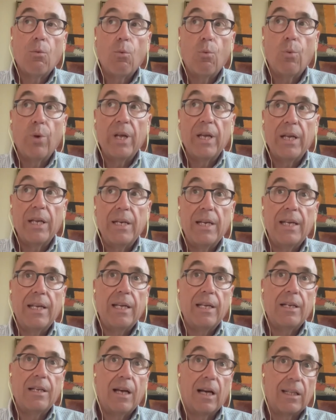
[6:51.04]
We
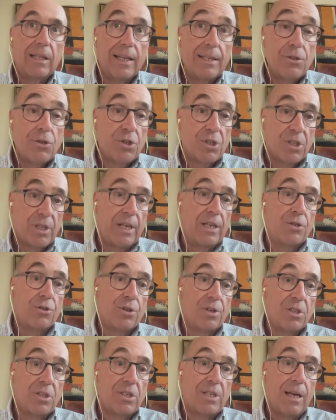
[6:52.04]
need a
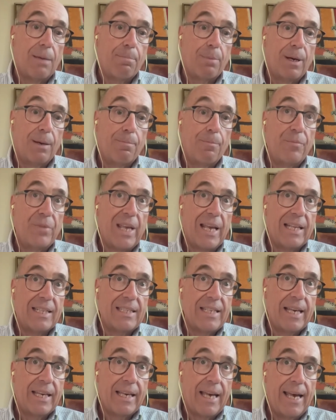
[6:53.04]
legislature to step up
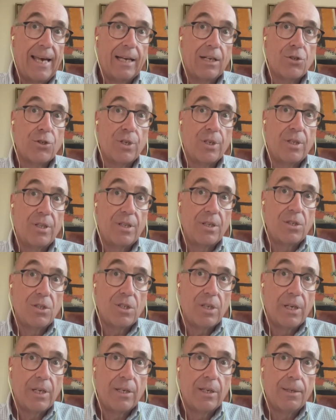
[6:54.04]
and take action
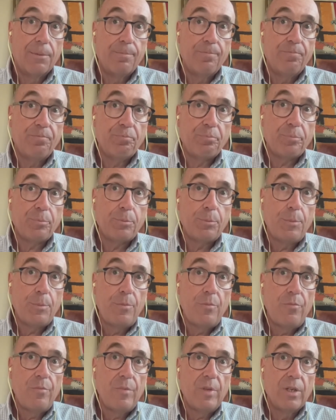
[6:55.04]
this year
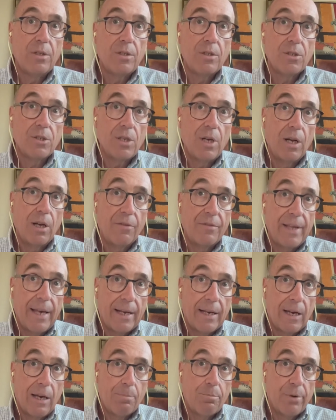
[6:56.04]
to solve
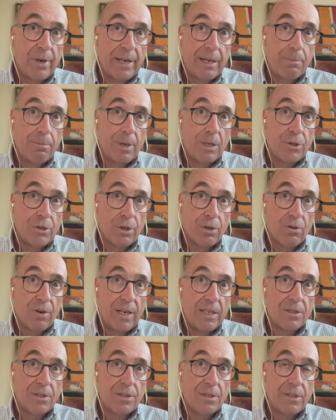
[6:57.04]
that operating budget
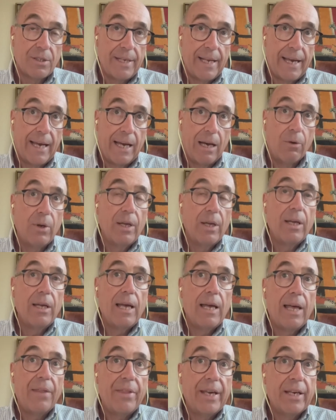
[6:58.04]
crisis now.
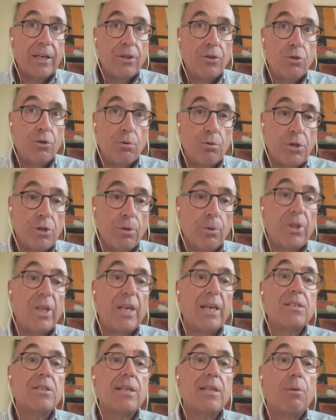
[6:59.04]
And they can do two
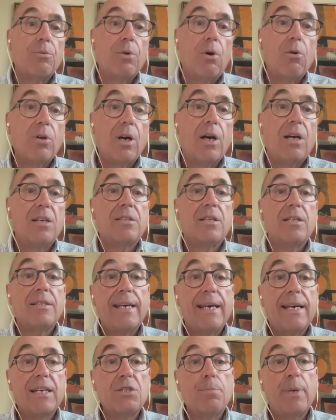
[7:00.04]
things that won't cost the
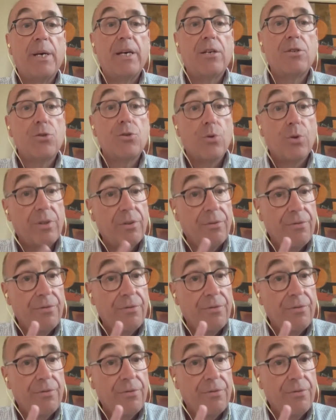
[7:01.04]
taxpayers or